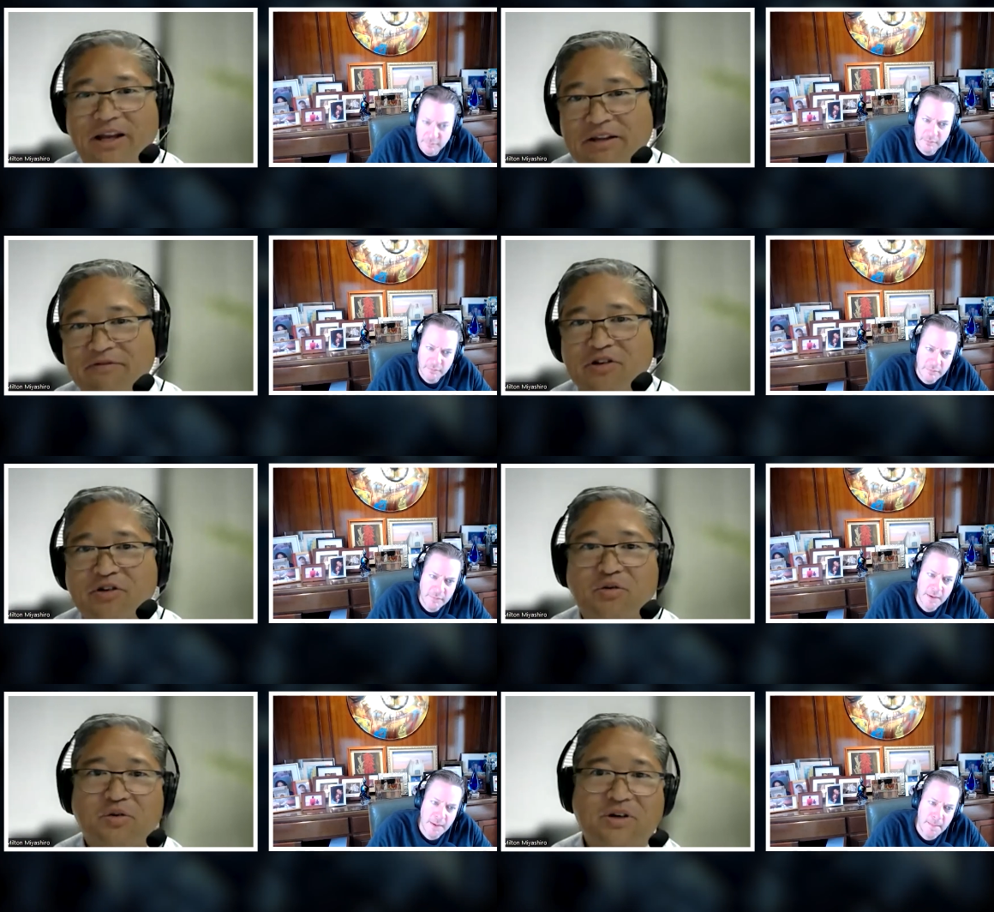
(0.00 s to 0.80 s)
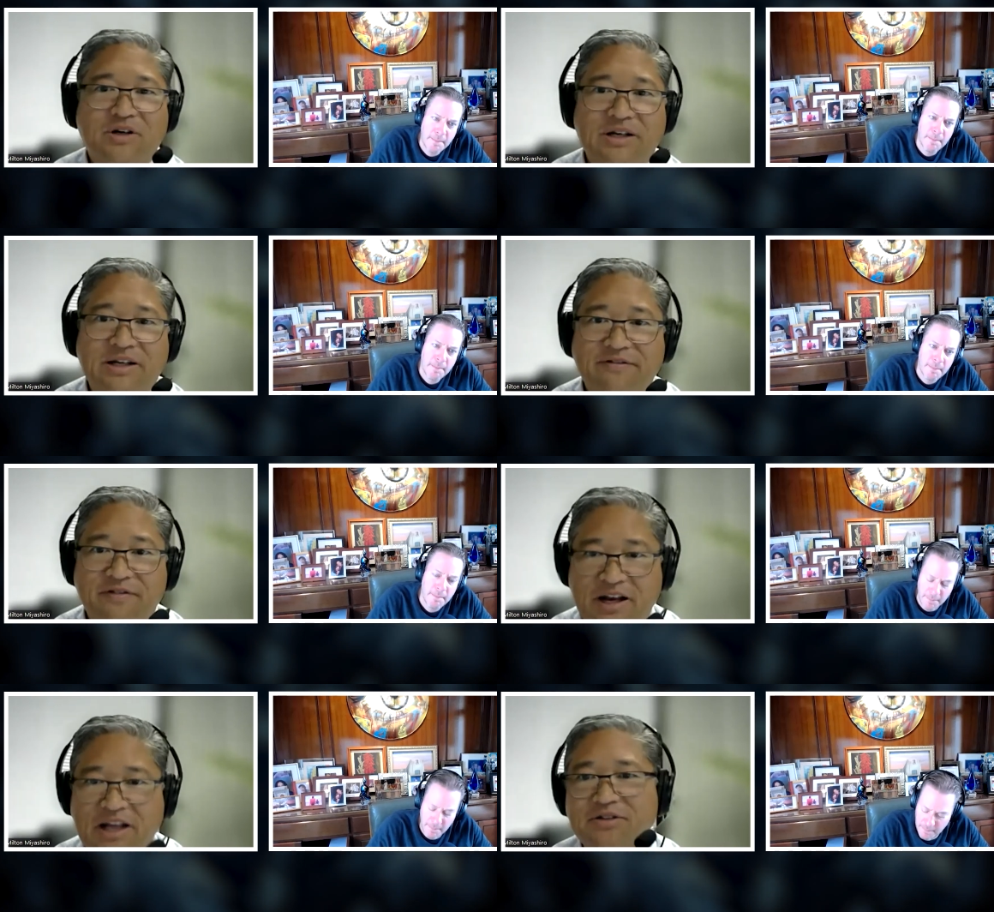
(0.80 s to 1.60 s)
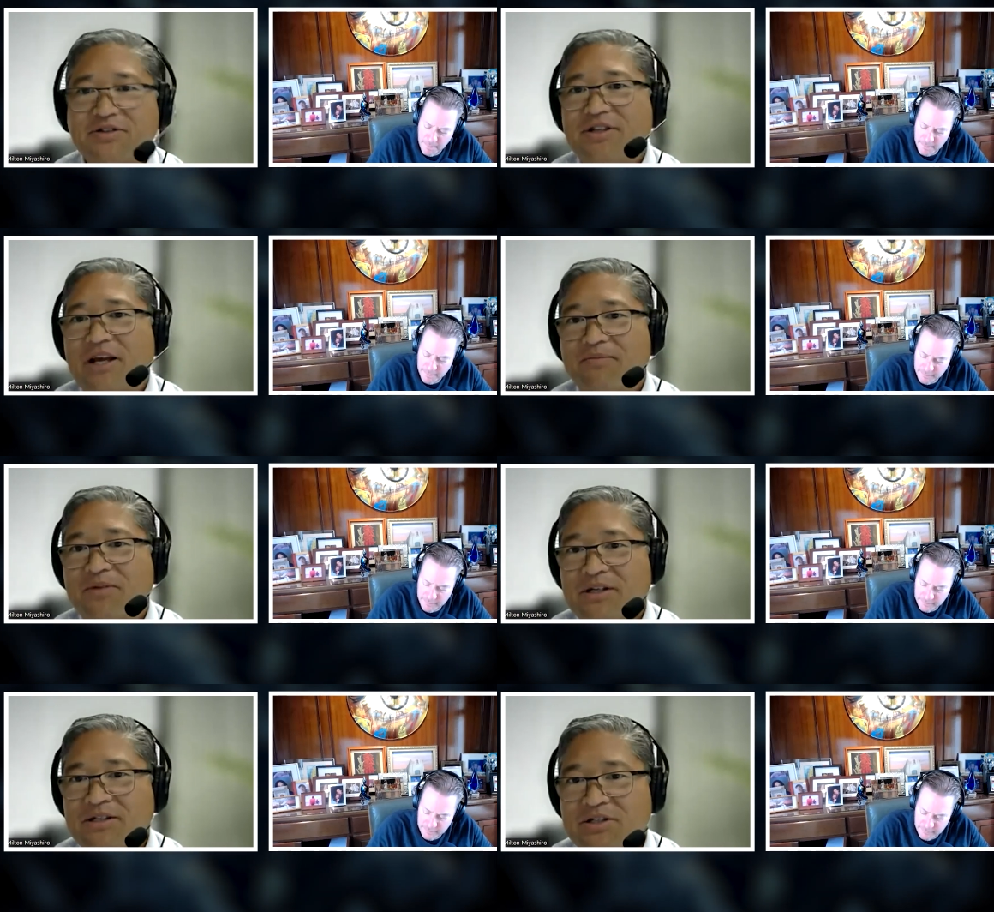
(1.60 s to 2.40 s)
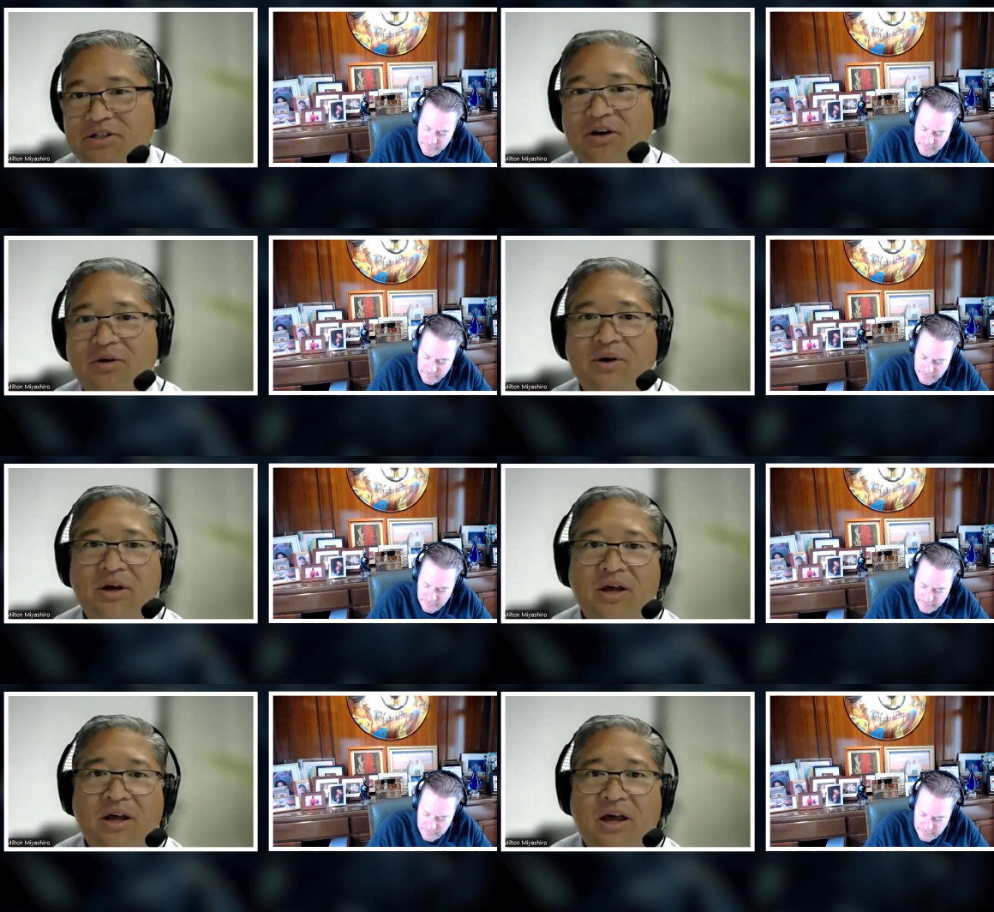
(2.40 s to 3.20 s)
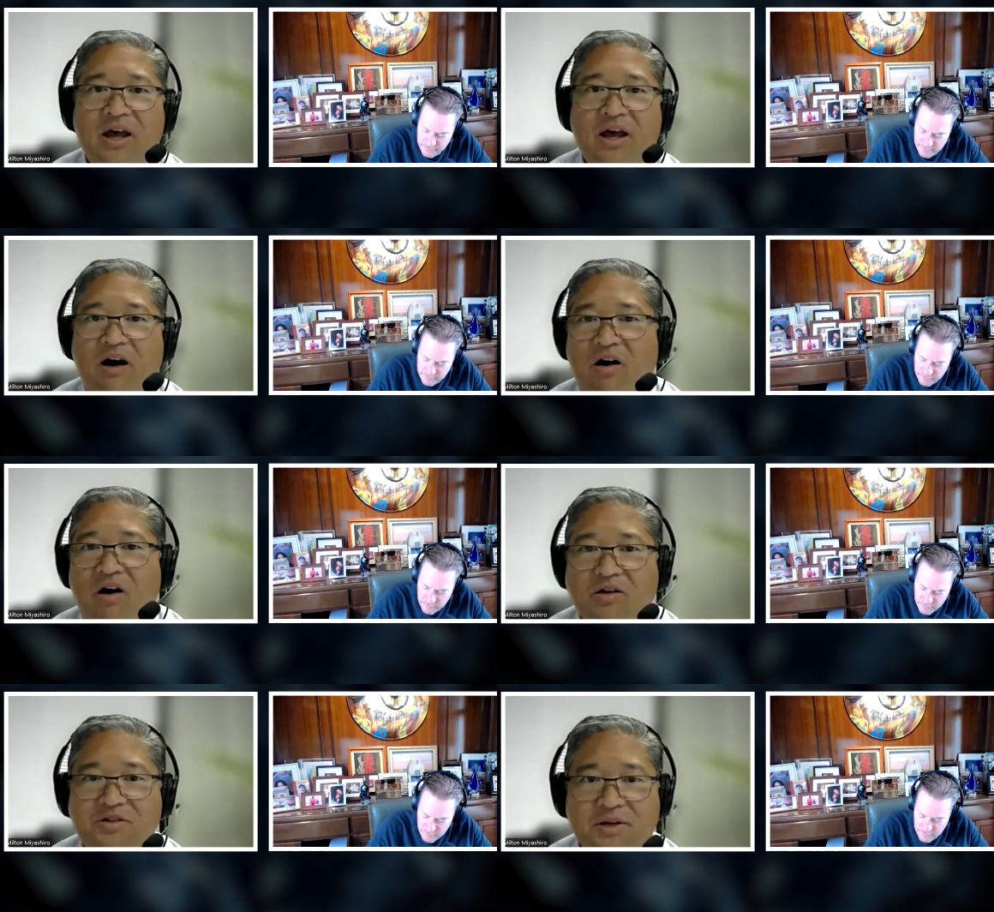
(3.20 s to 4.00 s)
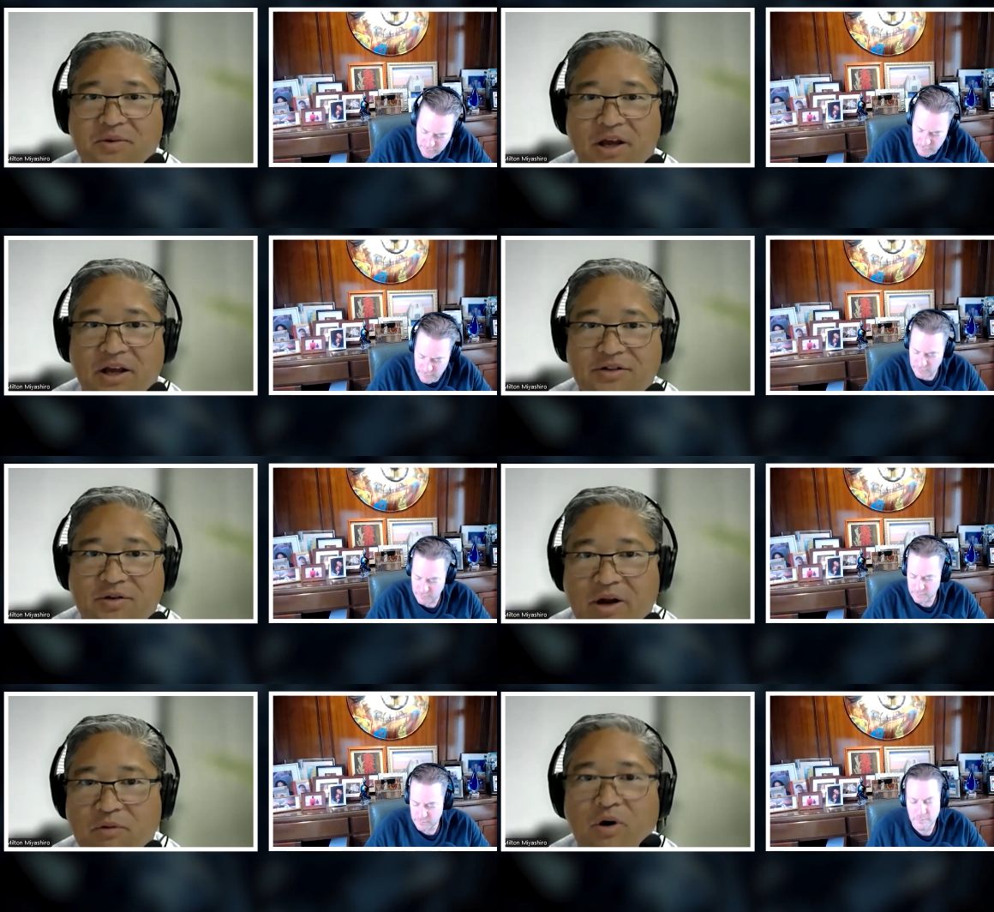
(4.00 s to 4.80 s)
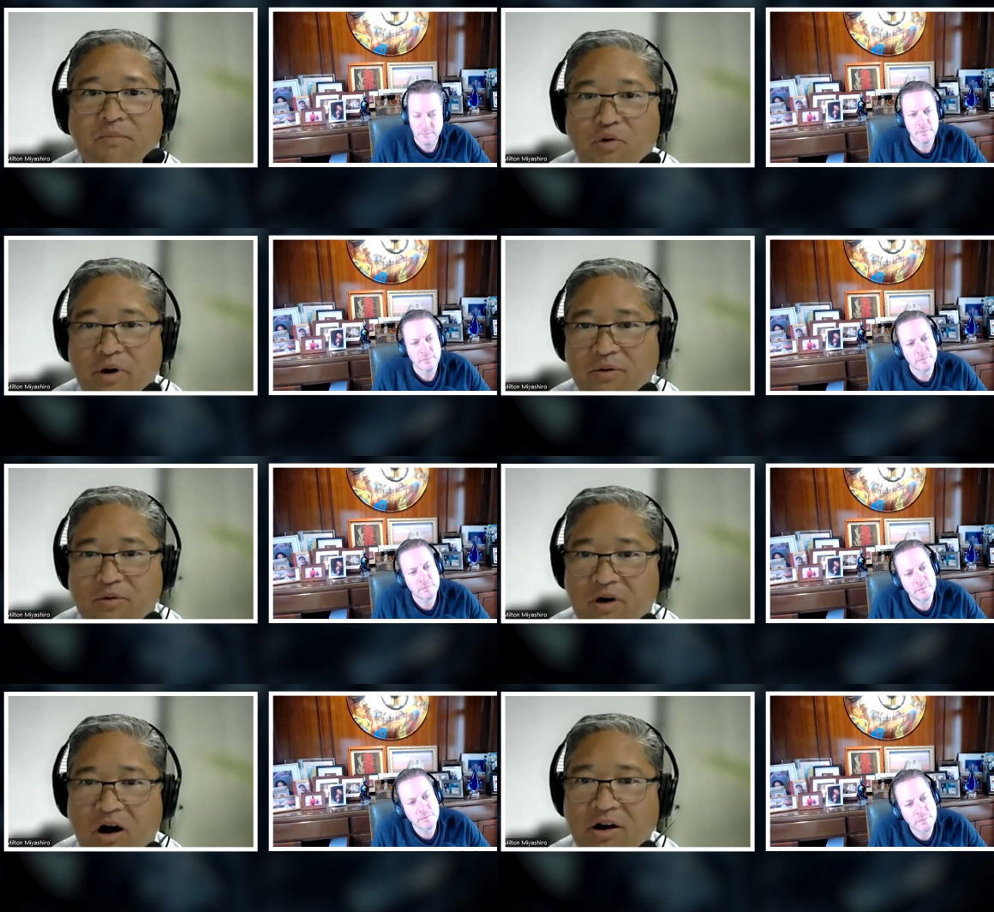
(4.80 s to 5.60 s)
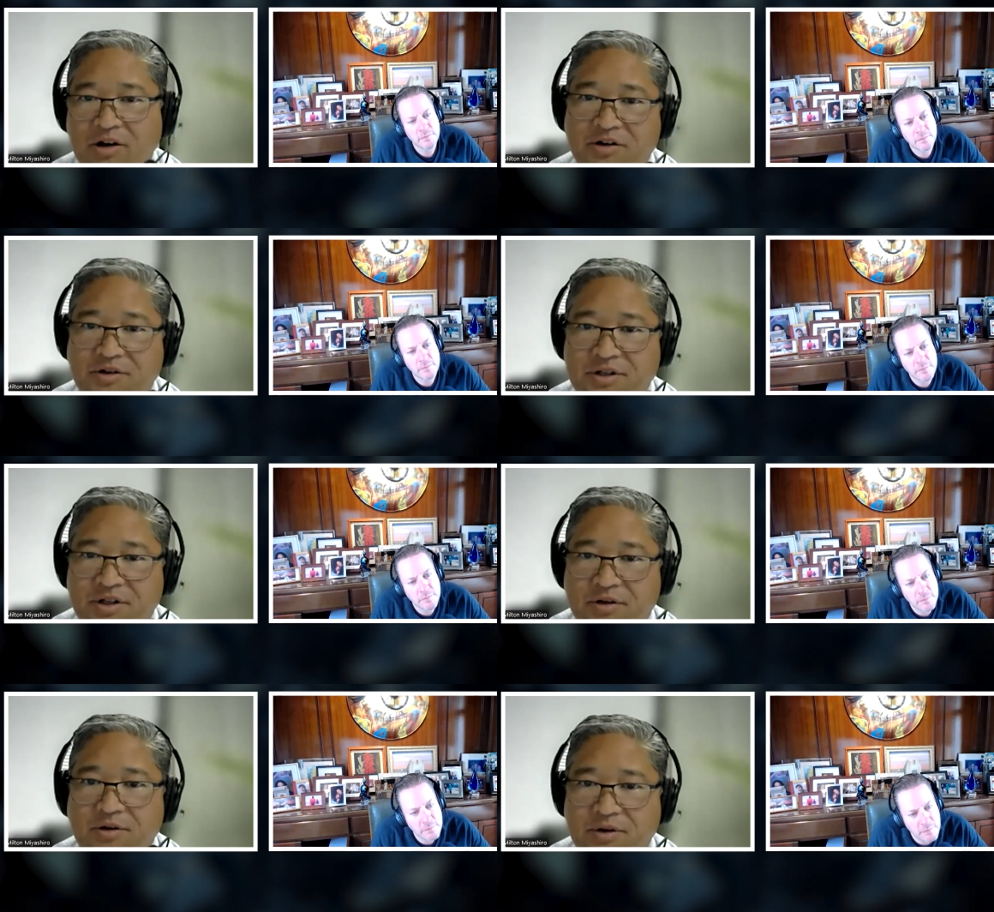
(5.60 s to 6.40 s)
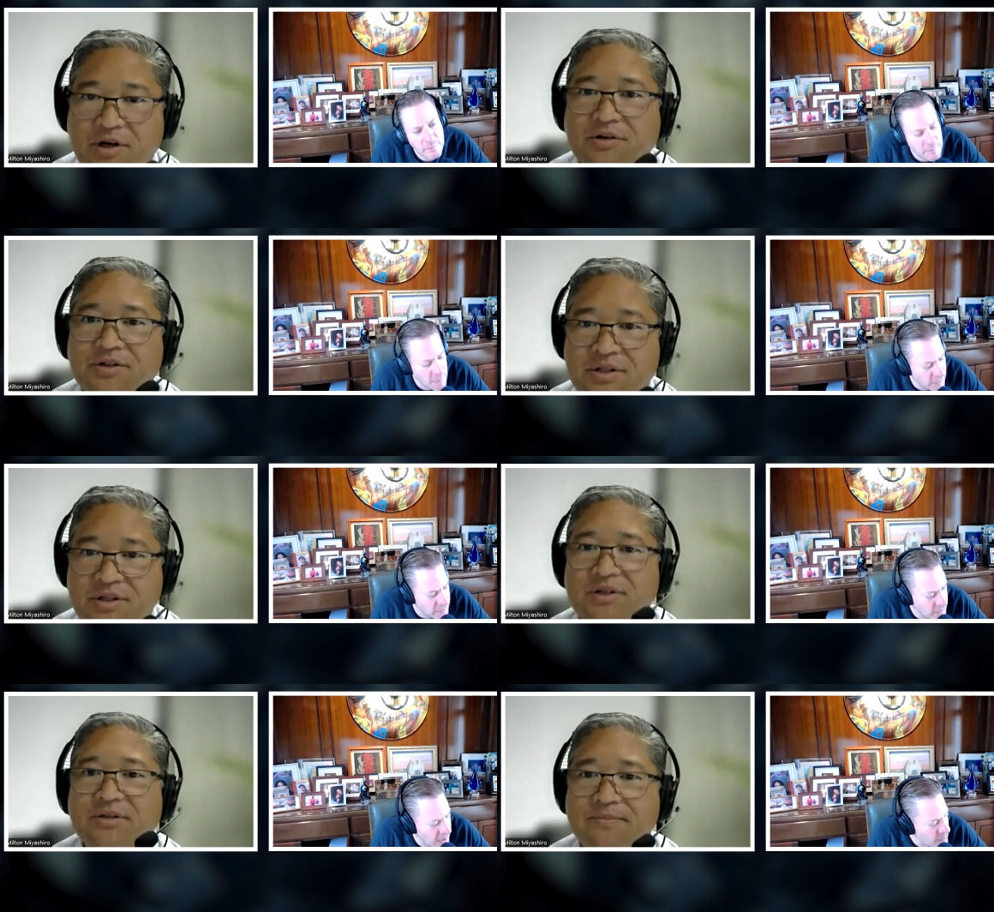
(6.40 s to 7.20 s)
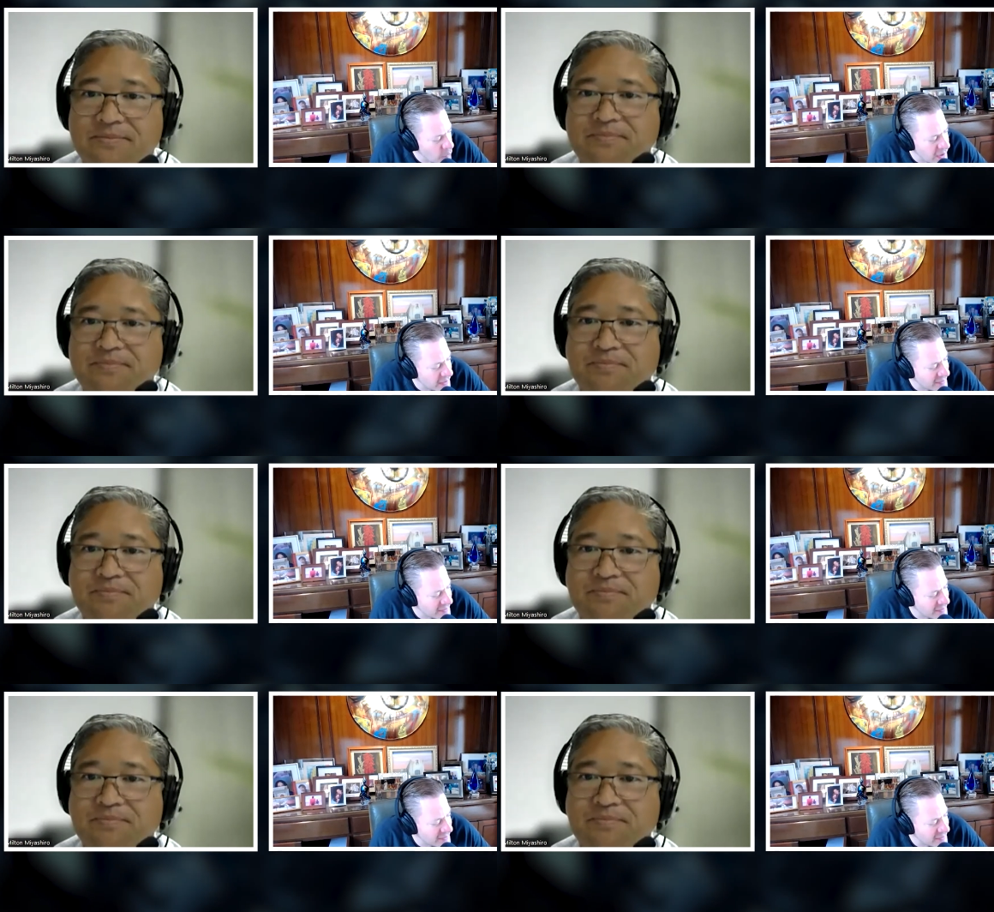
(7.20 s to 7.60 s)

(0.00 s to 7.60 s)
Speaker 1: at inventory and financial statements. So all CPAs at one point were auditors in their careers.
Speaker 2: Okay. And what